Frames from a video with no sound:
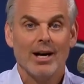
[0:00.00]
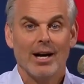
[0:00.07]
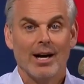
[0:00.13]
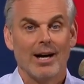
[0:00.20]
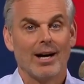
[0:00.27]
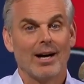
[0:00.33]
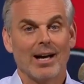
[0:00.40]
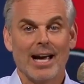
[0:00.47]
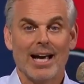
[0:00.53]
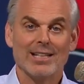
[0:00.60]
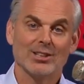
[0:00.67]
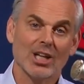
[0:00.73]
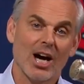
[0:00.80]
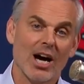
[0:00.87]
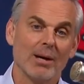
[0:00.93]

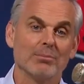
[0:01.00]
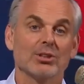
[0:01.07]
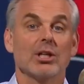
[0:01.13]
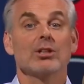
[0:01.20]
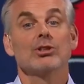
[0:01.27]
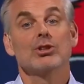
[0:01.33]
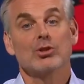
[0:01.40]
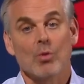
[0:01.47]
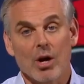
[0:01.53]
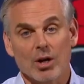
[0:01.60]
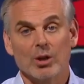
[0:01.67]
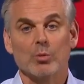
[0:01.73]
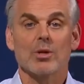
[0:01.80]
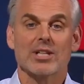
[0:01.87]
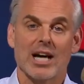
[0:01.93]
And Tom's
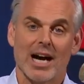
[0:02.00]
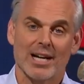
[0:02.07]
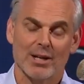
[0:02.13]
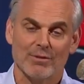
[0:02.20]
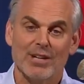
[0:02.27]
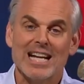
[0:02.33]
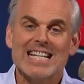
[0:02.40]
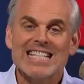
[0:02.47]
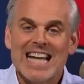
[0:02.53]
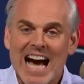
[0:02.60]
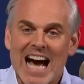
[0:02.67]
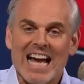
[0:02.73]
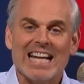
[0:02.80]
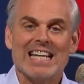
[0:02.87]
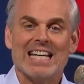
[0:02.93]
struggled with kind of
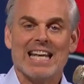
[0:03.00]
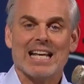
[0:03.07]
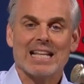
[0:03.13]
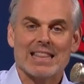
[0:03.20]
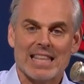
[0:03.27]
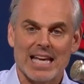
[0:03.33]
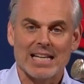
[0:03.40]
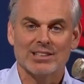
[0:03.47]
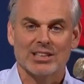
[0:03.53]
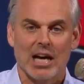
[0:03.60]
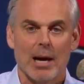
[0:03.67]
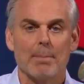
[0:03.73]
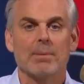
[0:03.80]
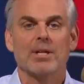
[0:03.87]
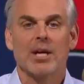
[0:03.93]
tightening things
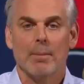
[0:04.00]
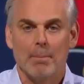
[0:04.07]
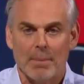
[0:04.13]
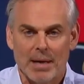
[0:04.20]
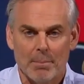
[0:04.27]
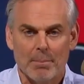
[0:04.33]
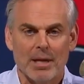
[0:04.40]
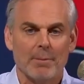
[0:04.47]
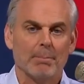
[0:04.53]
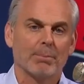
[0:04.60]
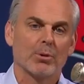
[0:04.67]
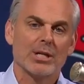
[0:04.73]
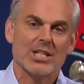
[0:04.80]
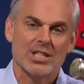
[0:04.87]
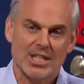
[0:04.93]
up, commitment,
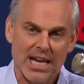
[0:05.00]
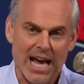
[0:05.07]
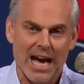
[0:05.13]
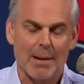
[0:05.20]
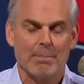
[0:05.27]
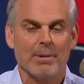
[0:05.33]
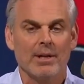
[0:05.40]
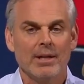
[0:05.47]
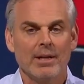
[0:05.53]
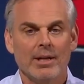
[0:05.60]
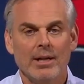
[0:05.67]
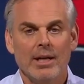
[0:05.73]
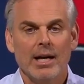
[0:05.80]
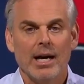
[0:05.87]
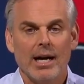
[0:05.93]
pre-snap.
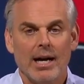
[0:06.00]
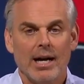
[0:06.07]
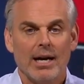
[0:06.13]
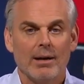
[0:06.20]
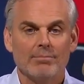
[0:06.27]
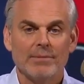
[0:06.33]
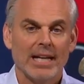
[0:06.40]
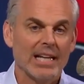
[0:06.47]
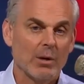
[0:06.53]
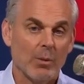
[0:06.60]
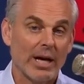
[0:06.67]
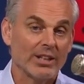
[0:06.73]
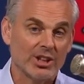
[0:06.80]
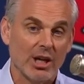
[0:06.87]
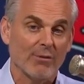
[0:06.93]

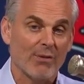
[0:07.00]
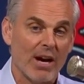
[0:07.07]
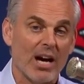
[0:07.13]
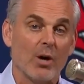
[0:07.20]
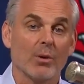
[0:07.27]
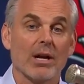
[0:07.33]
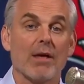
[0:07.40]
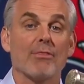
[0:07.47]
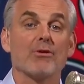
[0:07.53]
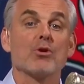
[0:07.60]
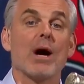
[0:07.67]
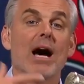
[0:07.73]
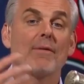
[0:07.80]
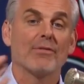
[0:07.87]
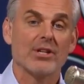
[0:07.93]
Anyway, Jeff Howe, when I
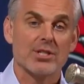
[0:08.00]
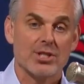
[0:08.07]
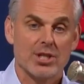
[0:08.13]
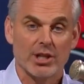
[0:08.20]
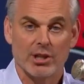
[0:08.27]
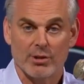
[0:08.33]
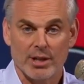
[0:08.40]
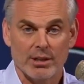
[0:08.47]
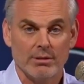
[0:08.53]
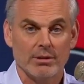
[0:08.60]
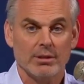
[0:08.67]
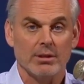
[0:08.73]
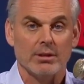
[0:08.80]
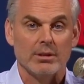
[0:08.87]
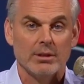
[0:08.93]
threw out this theory,
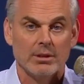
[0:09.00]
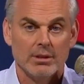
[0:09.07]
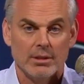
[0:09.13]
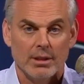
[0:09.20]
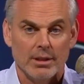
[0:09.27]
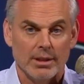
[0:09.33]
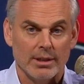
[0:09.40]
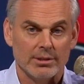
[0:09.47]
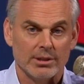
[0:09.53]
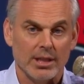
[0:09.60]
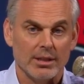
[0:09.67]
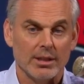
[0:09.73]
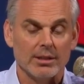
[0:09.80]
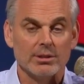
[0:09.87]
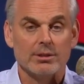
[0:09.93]

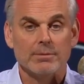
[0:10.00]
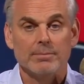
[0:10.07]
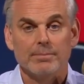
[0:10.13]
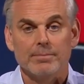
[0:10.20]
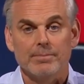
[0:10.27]
said this.